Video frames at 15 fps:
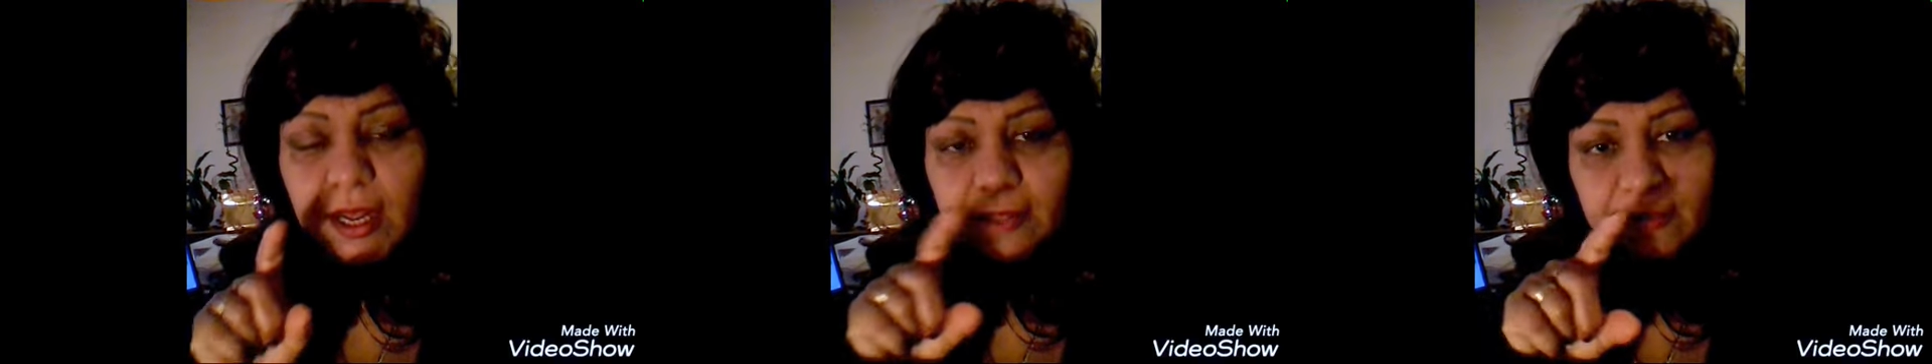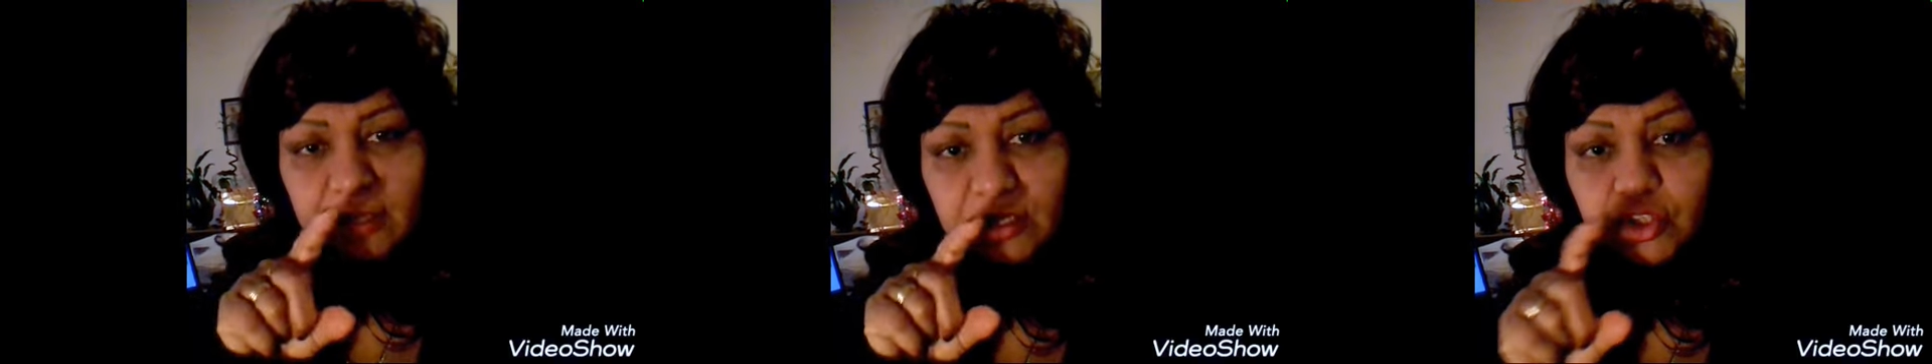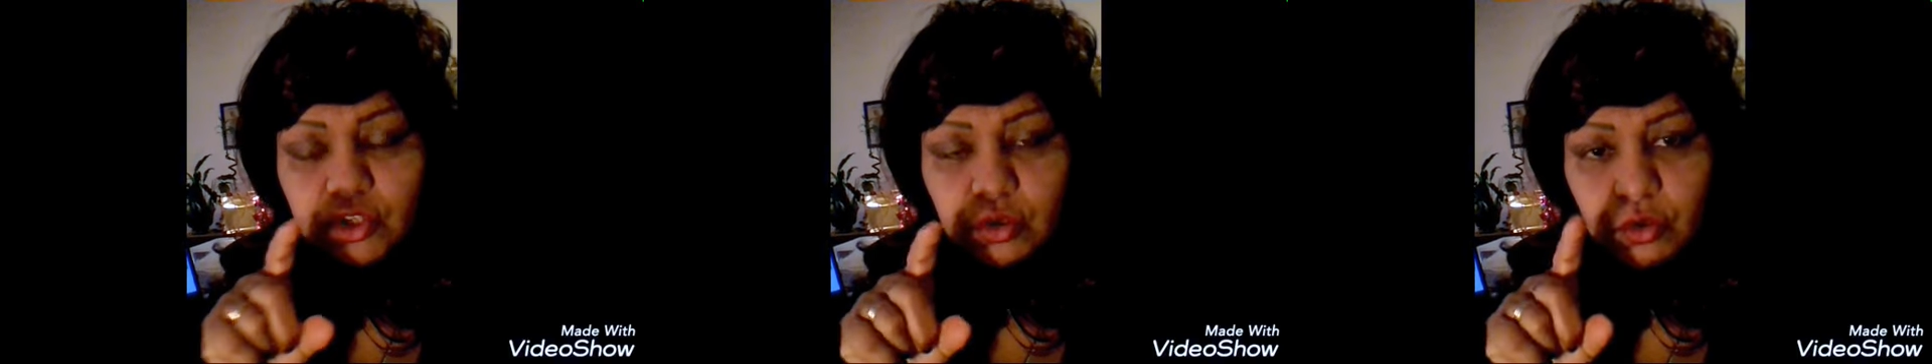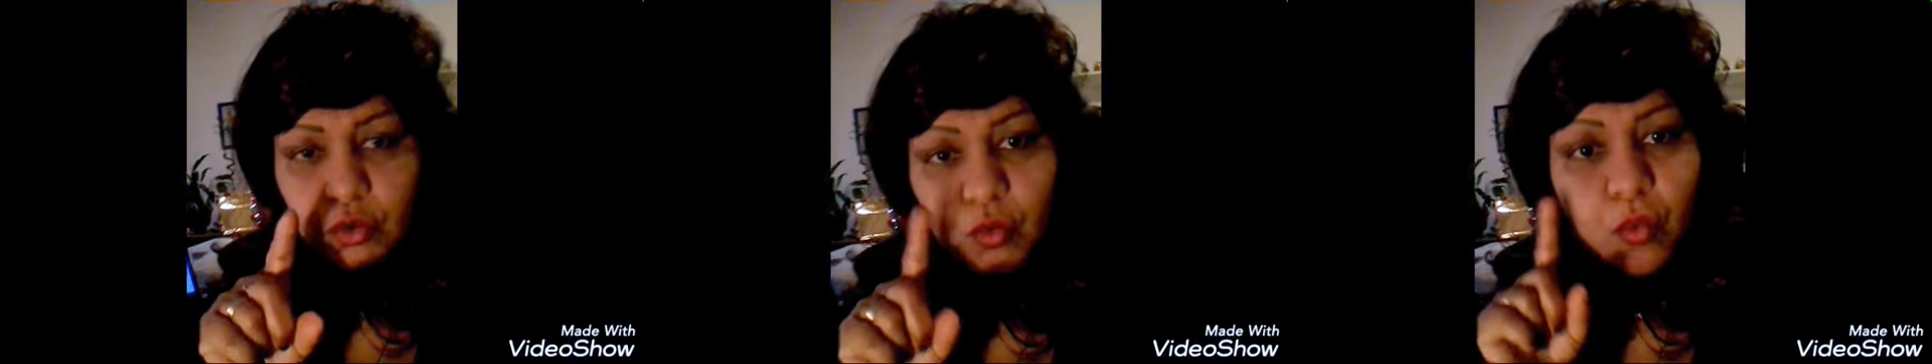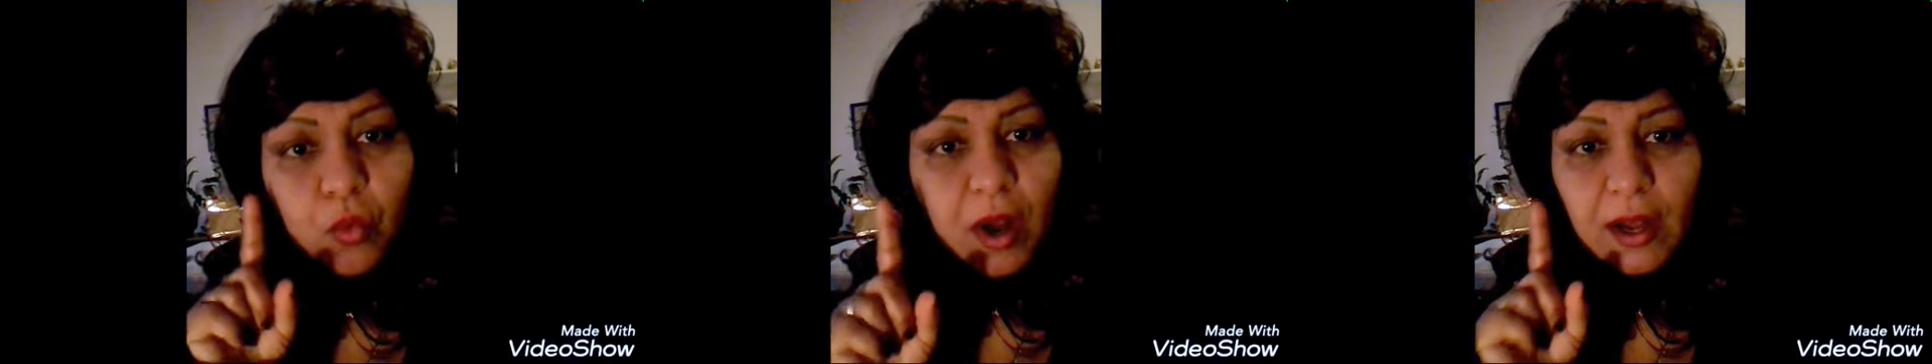and I show
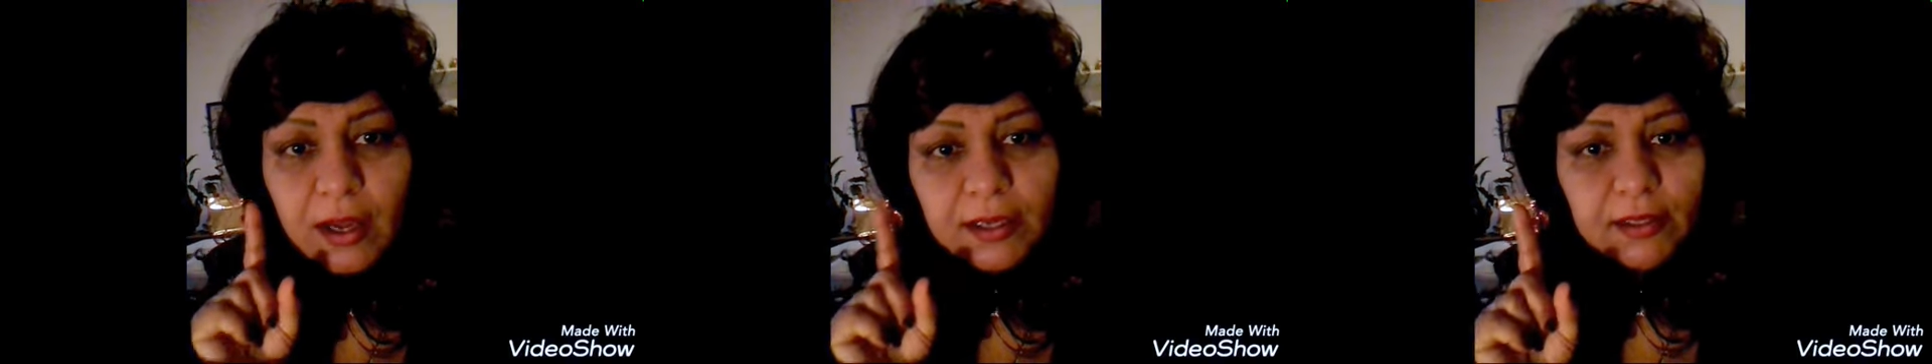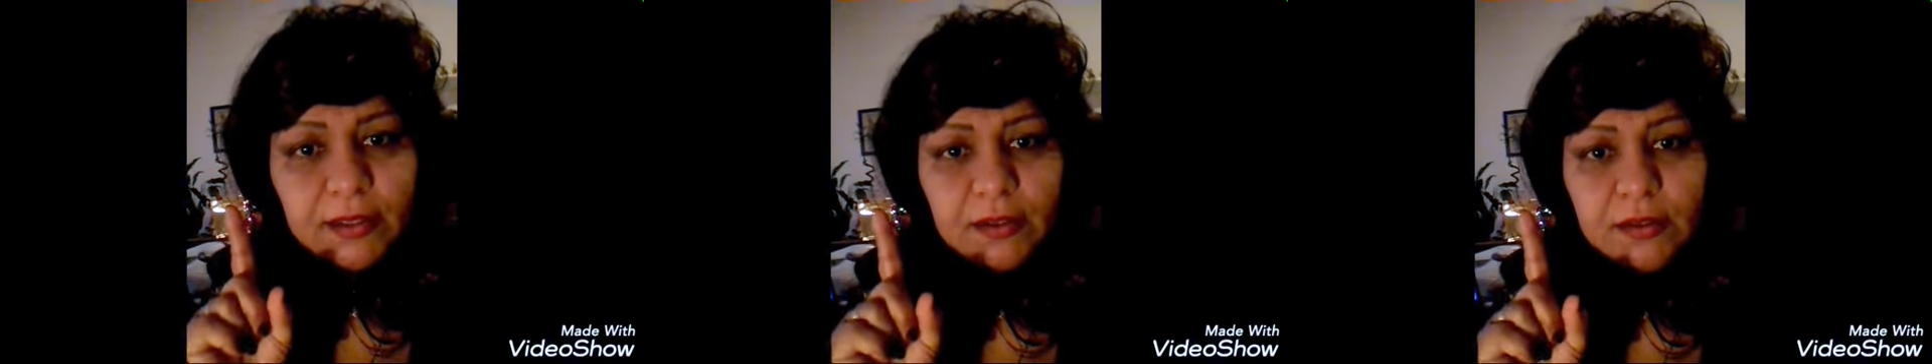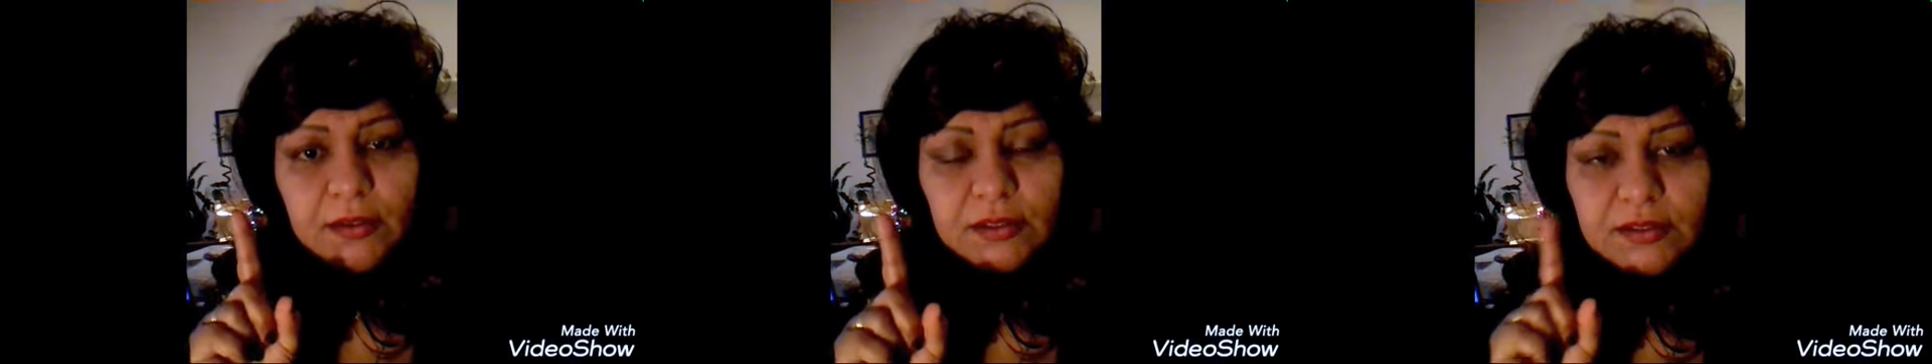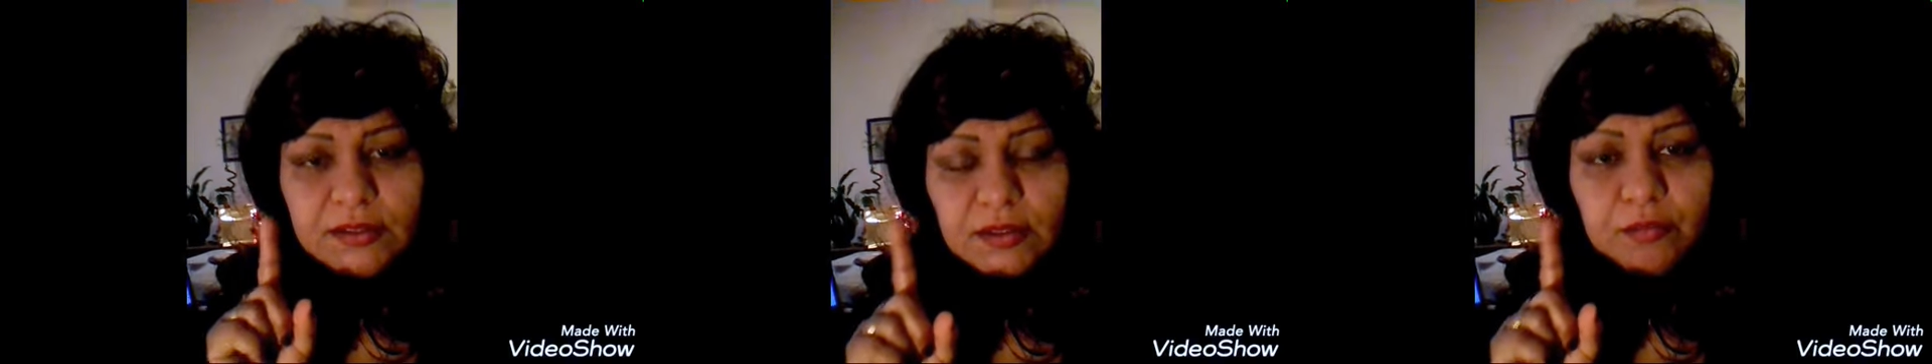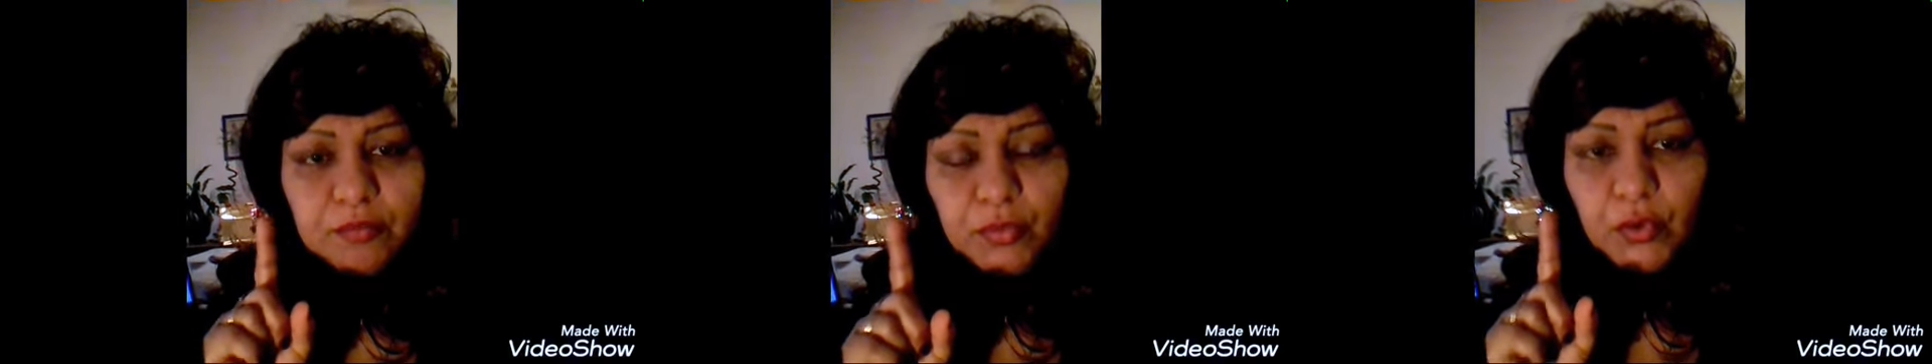you why
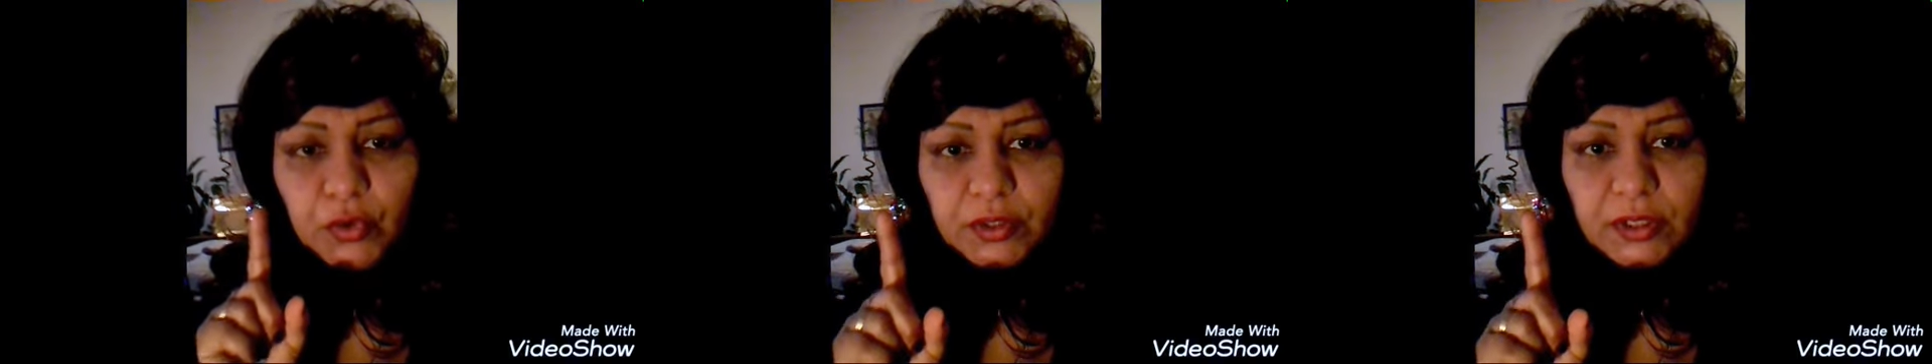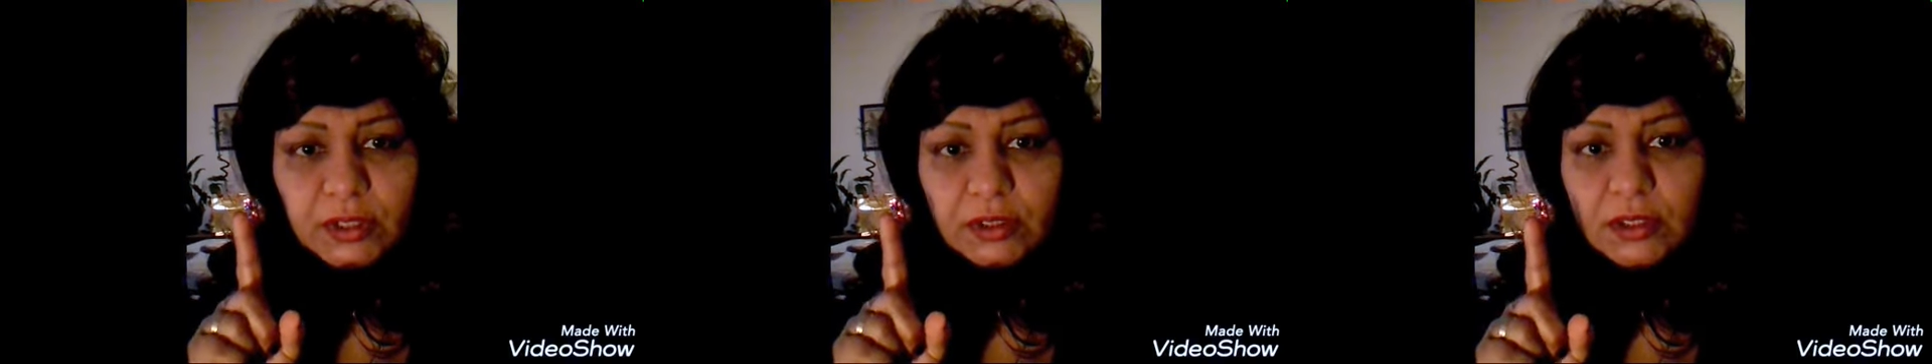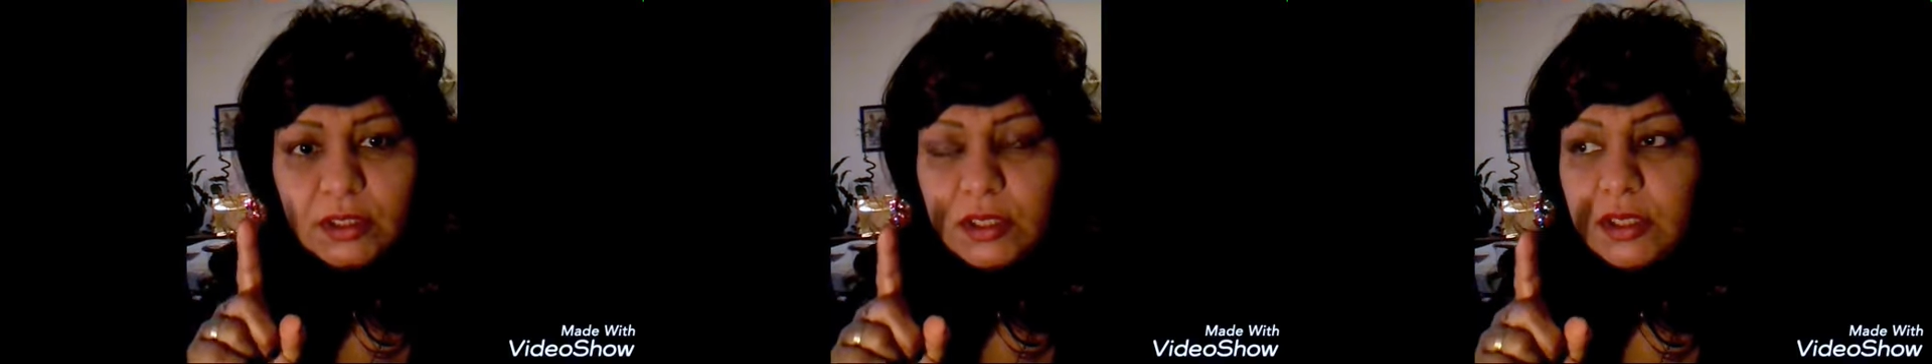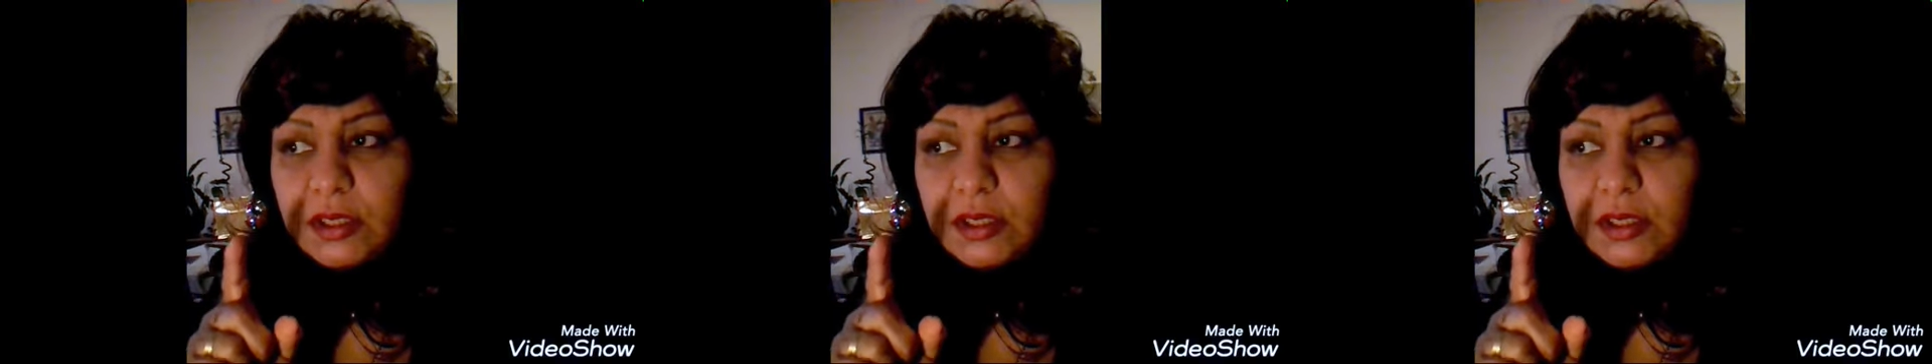it's important.